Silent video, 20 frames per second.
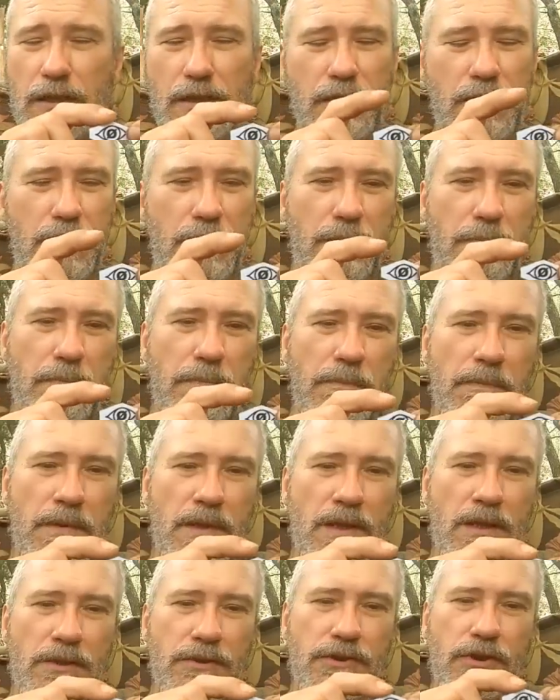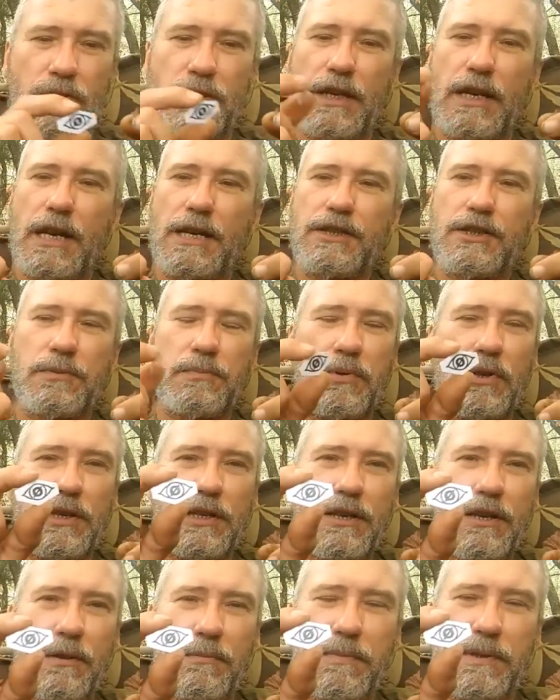Um, so then I just
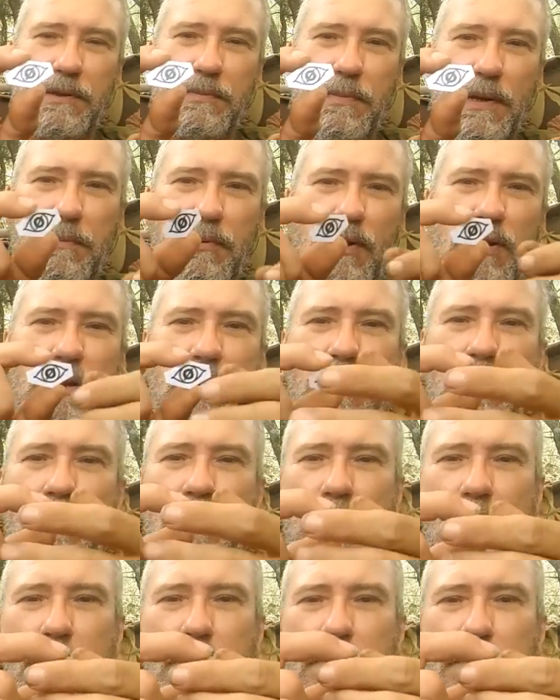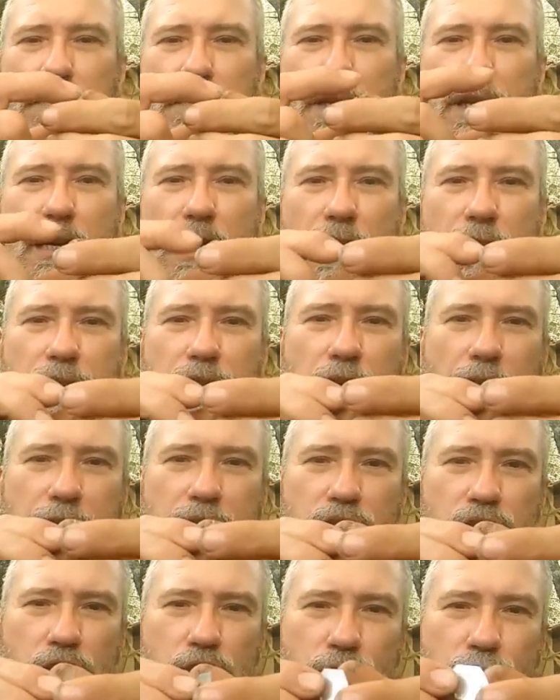printed it on a piece of paper. Uh, you know, I, I
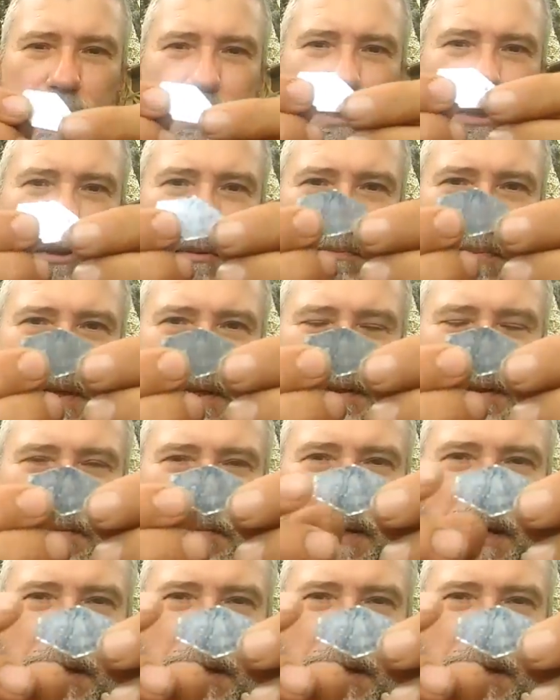glued it to a piece